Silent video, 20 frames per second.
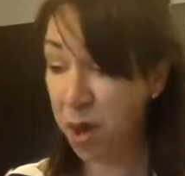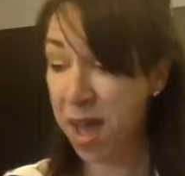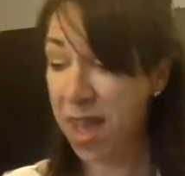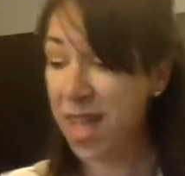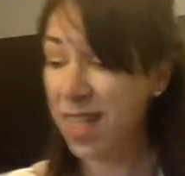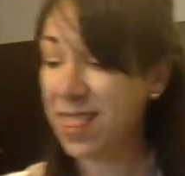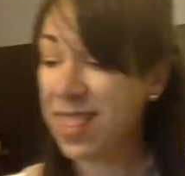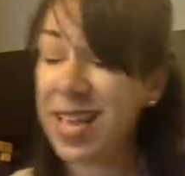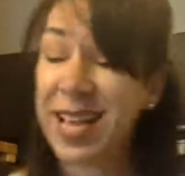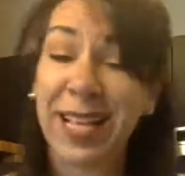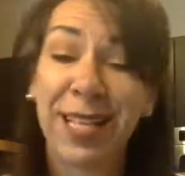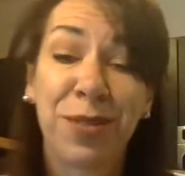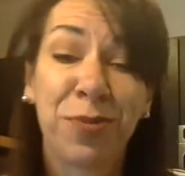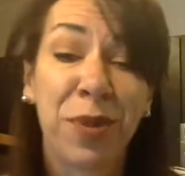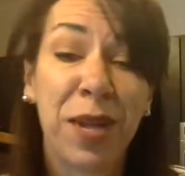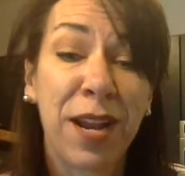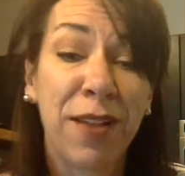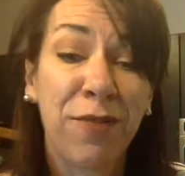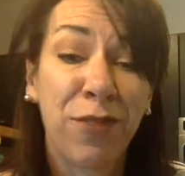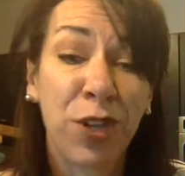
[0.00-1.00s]
way. I think it's
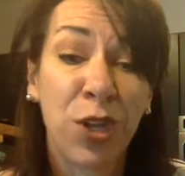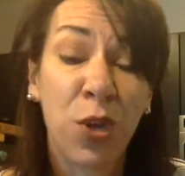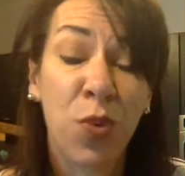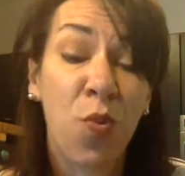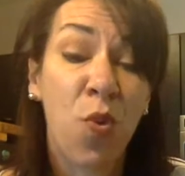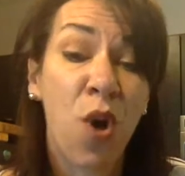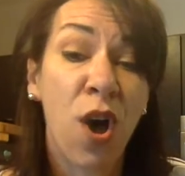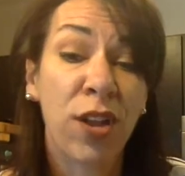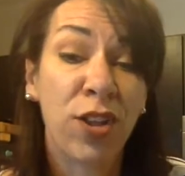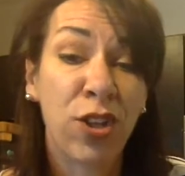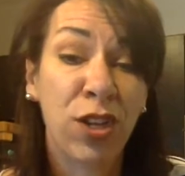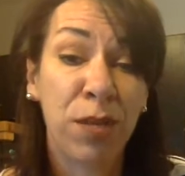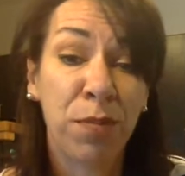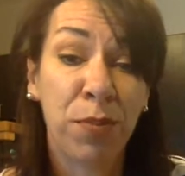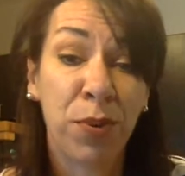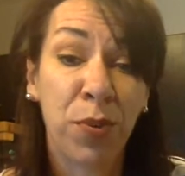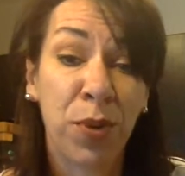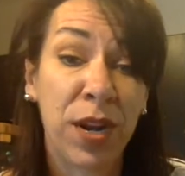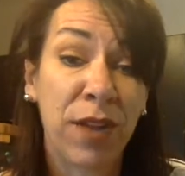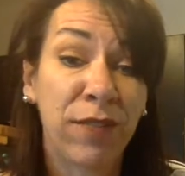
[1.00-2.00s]
whatever you want. You can
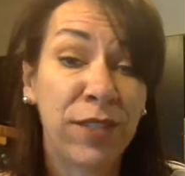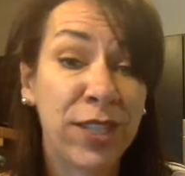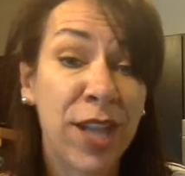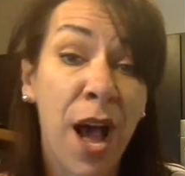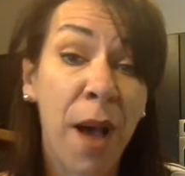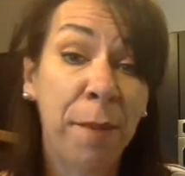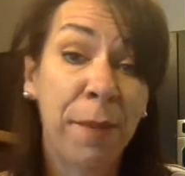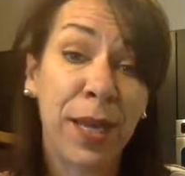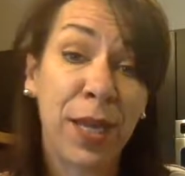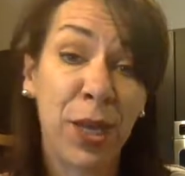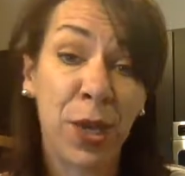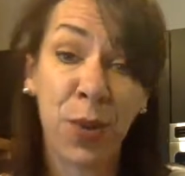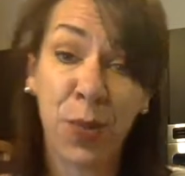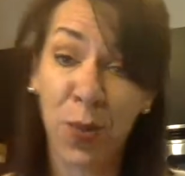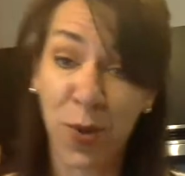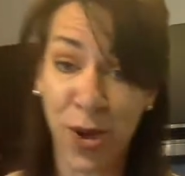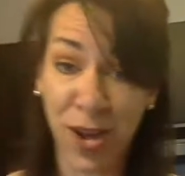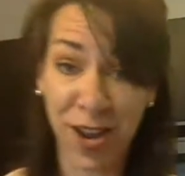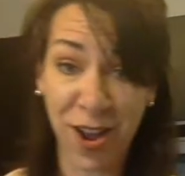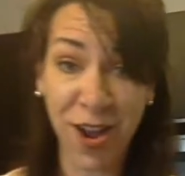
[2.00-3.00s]
put whatever topping you
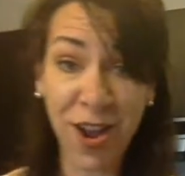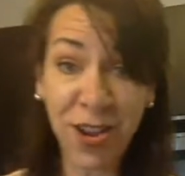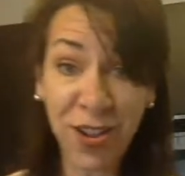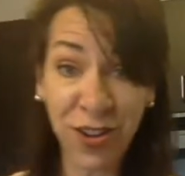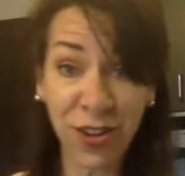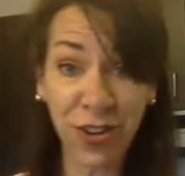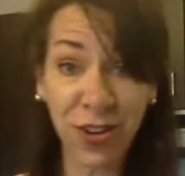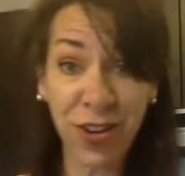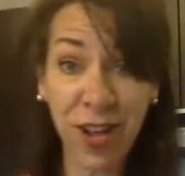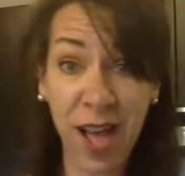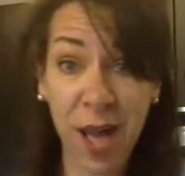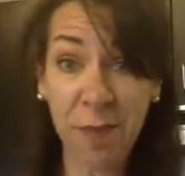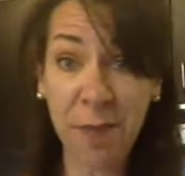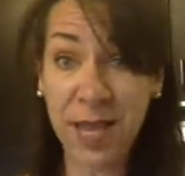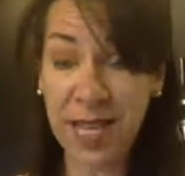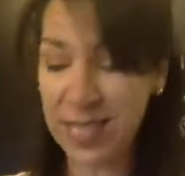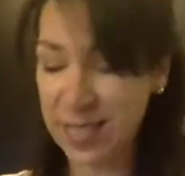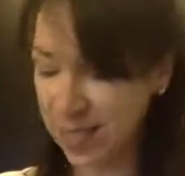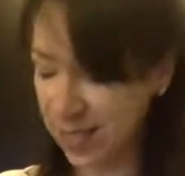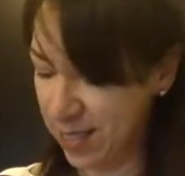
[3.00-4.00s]
want on your
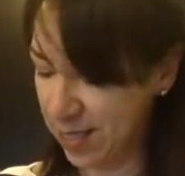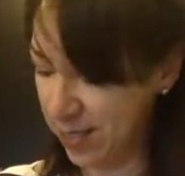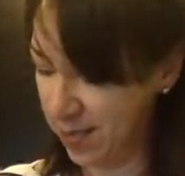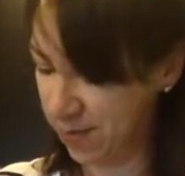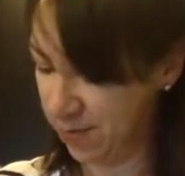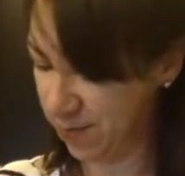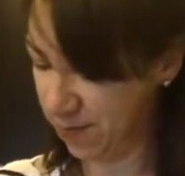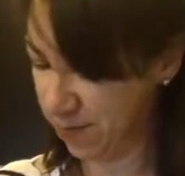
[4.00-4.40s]
hummus.